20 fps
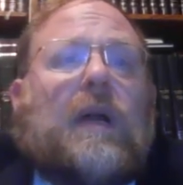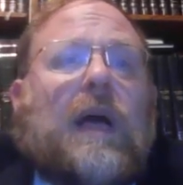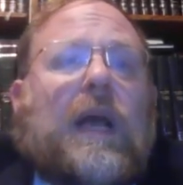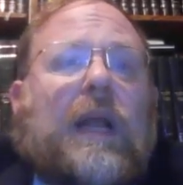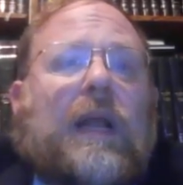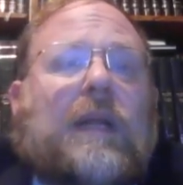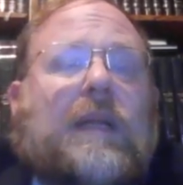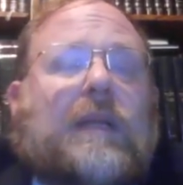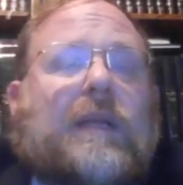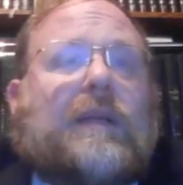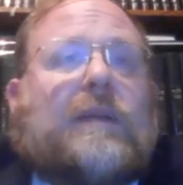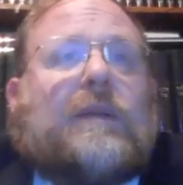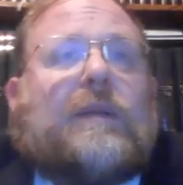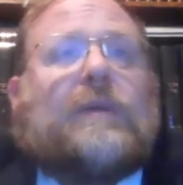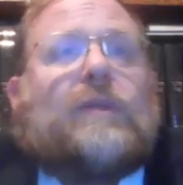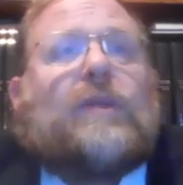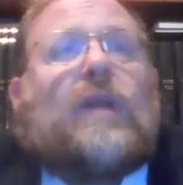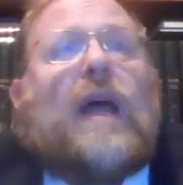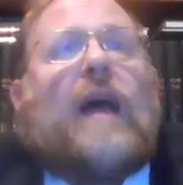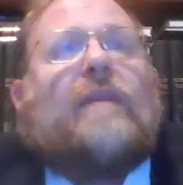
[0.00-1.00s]
Right,
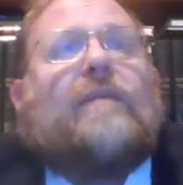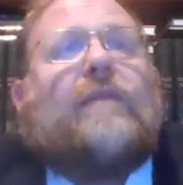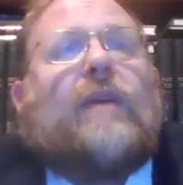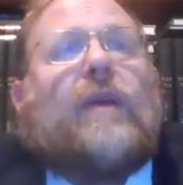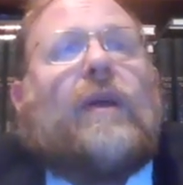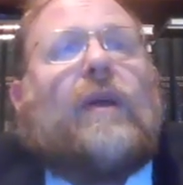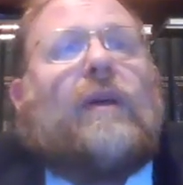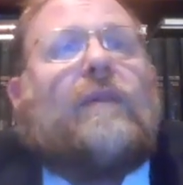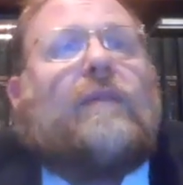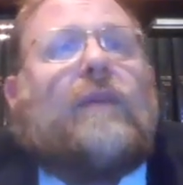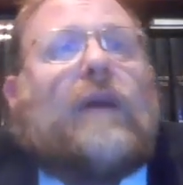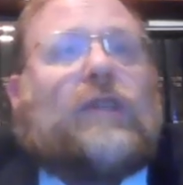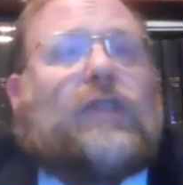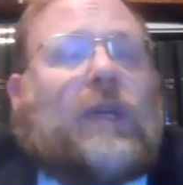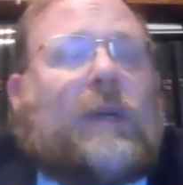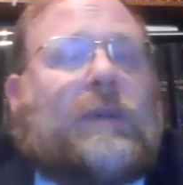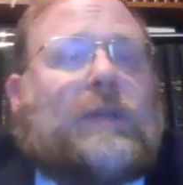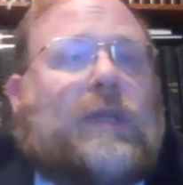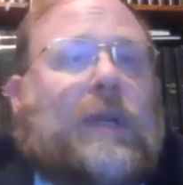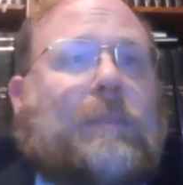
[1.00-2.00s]

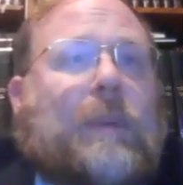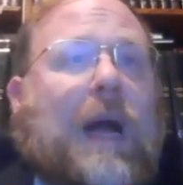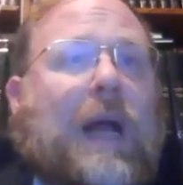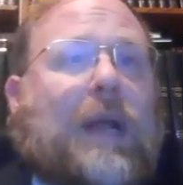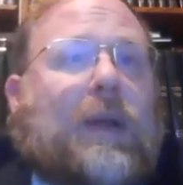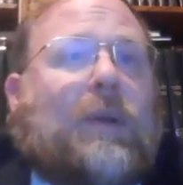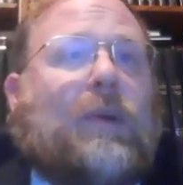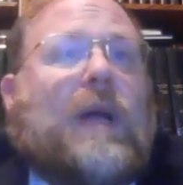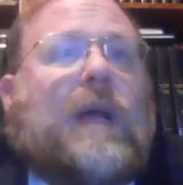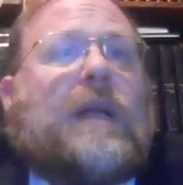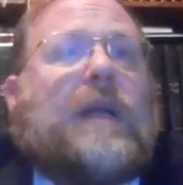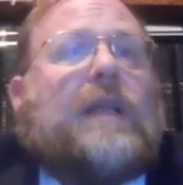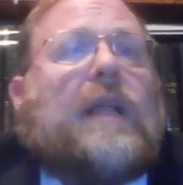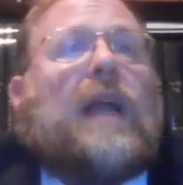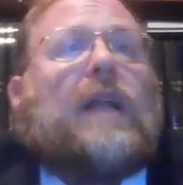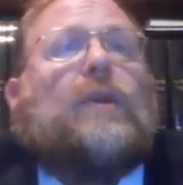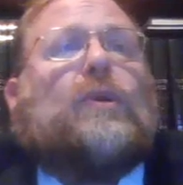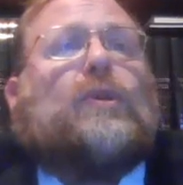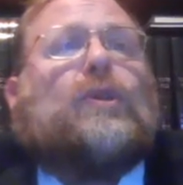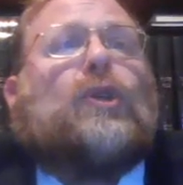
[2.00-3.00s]
Hashem should upon you
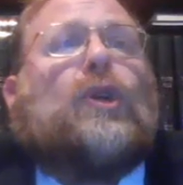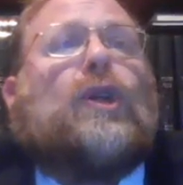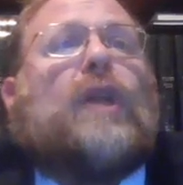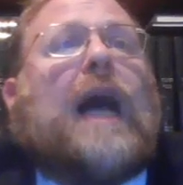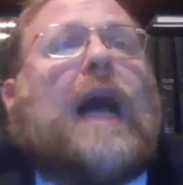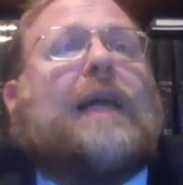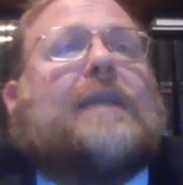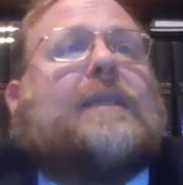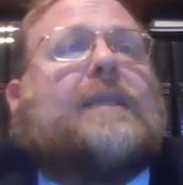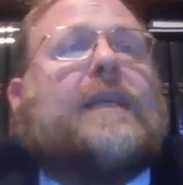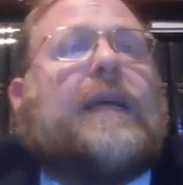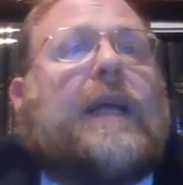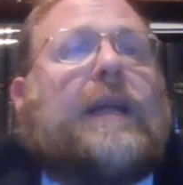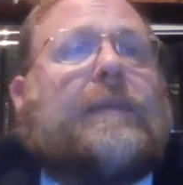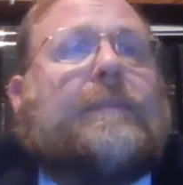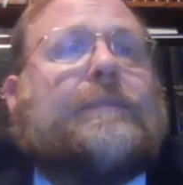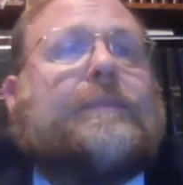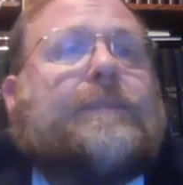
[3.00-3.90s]
that you should not sin.